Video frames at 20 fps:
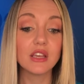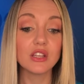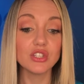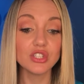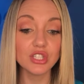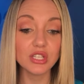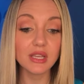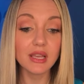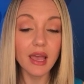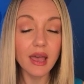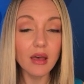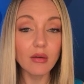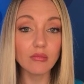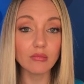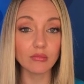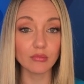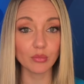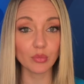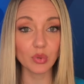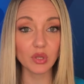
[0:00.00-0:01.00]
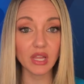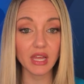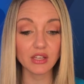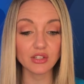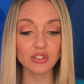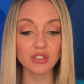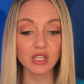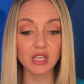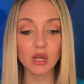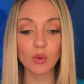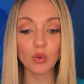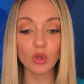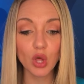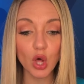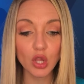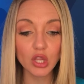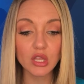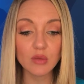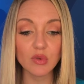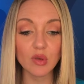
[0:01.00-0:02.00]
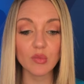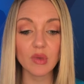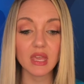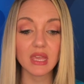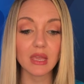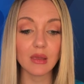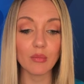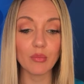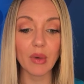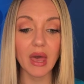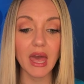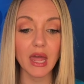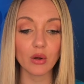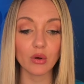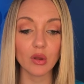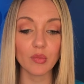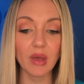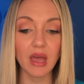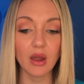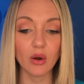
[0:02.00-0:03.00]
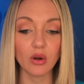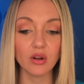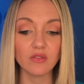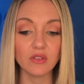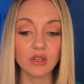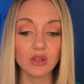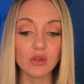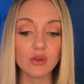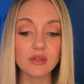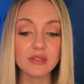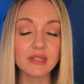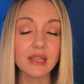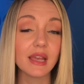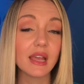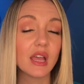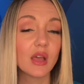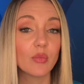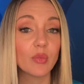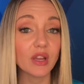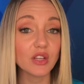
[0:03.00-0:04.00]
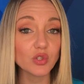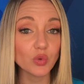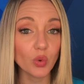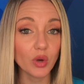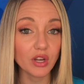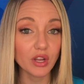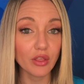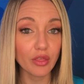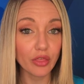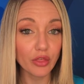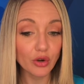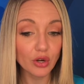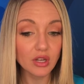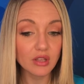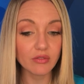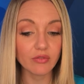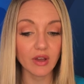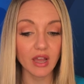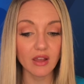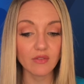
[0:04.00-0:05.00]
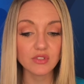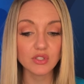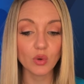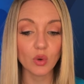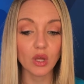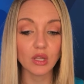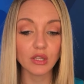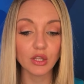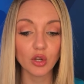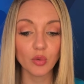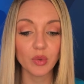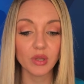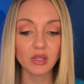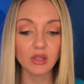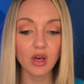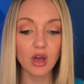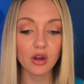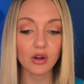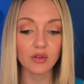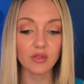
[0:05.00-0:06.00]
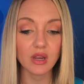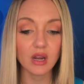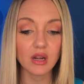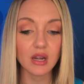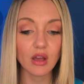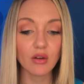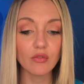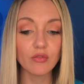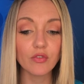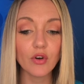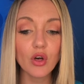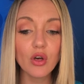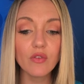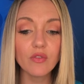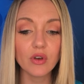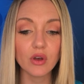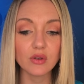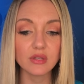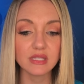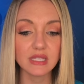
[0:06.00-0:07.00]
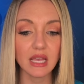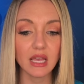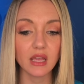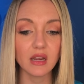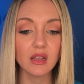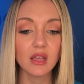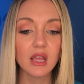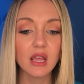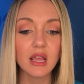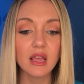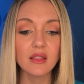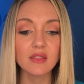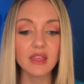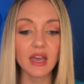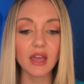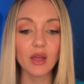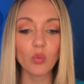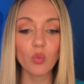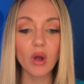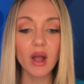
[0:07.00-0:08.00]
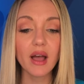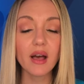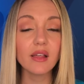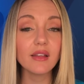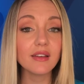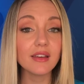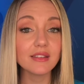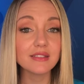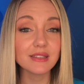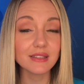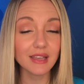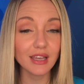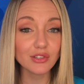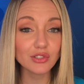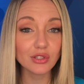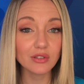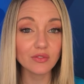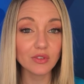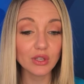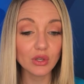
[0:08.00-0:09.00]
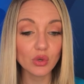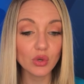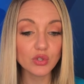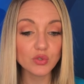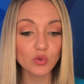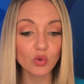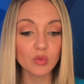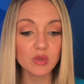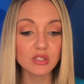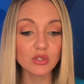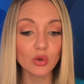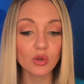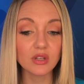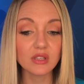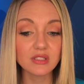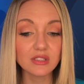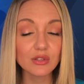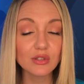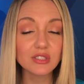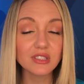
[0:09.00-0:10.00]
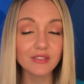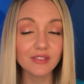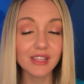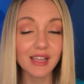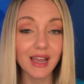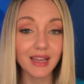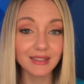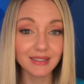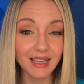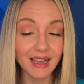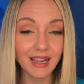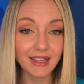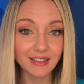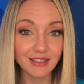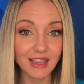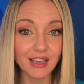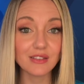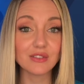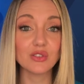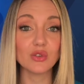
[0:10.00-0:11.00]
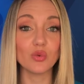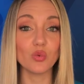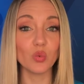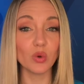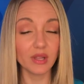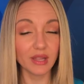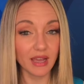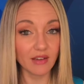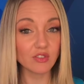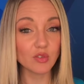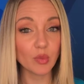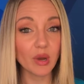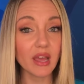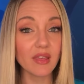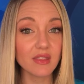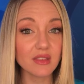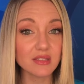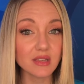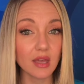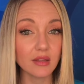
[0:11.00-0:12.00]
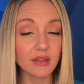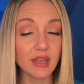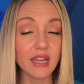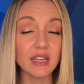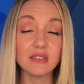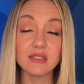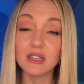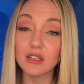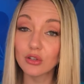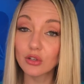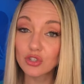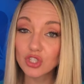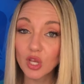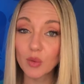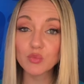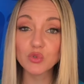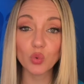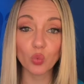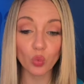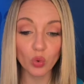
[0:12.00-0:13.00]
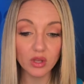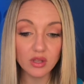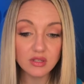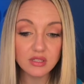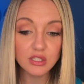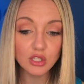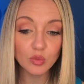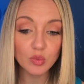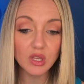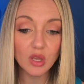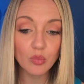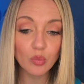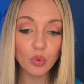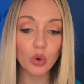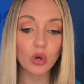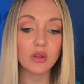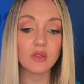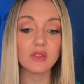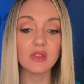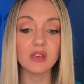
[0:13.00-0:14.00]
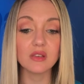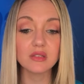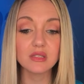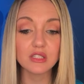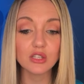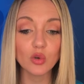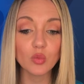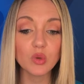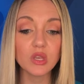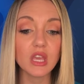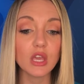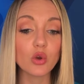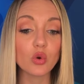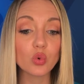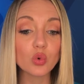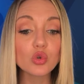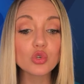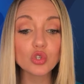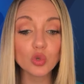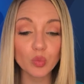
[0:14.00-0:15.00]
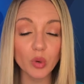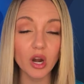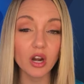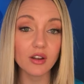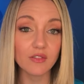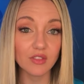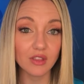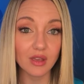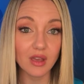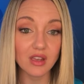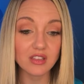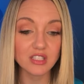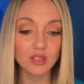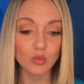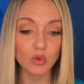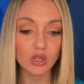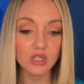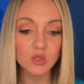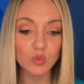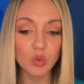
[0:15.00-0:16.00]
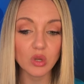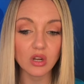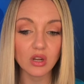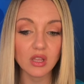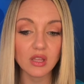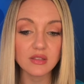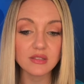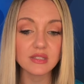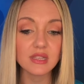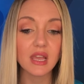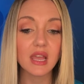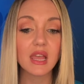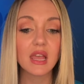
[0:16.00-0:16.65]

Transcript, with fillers: GM pledged that it will only be making battery powered vehicles by 2035, so a little bit longer there. Now, Volvo said that while its electric vehicles will be sold exclusively online, yes, you will have to buy this online, dealerships will still be important. They'll still be a crucial part of the customer experience.